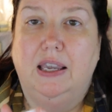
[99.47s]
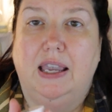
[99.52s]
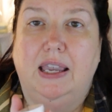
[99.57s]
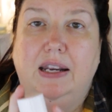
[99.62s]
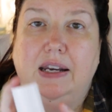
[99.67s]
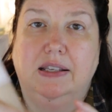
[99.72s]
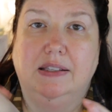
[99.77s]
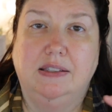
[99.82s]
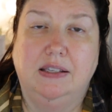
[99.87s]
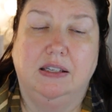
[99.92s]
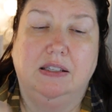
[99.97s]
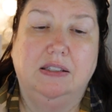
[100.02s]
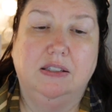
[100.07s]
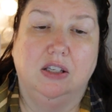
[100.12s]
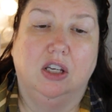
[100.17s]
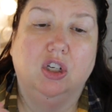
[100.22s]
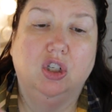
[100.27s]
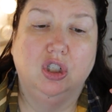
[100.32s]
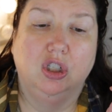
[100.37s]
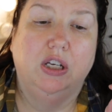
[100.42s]
And it says
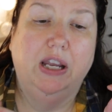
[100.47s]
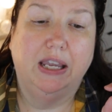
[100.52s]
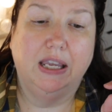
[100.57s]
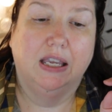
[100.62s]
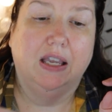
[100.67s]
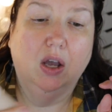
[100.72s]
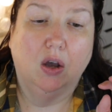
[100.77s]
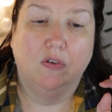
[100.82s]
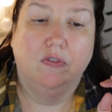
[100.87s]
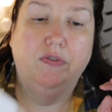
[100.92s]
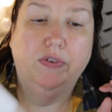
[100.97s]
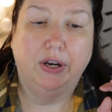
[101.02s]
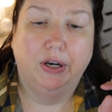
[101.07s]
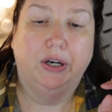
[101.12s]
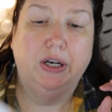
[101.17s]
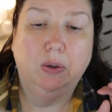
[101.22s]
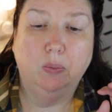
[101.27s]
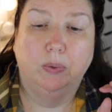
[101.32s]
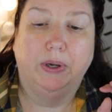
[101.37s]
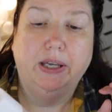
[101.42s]
shake
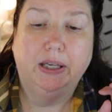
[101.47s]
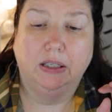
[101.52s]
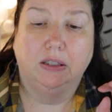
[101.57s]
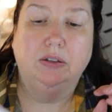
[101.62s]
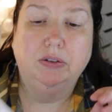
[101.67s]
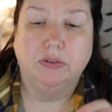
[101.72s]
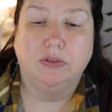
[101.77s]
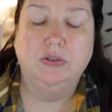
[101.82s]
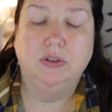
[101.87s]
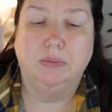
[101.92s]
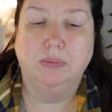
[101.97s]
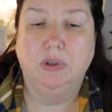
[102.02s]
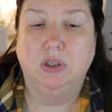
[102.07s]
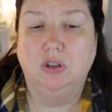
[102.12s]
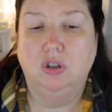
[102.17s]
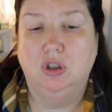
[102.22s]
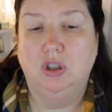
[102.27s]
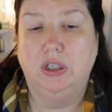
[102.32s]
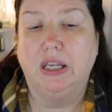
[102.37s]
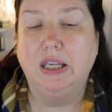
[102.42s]
very well. So I'm going
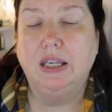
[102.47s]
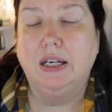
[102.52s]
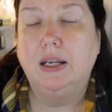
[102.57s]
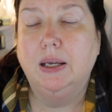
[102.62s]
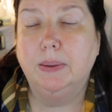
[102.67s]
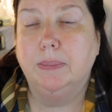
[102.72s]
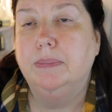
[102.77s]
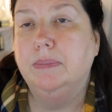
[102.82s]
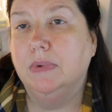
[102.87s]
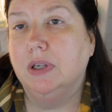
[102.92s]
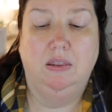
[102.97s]
to shake it up.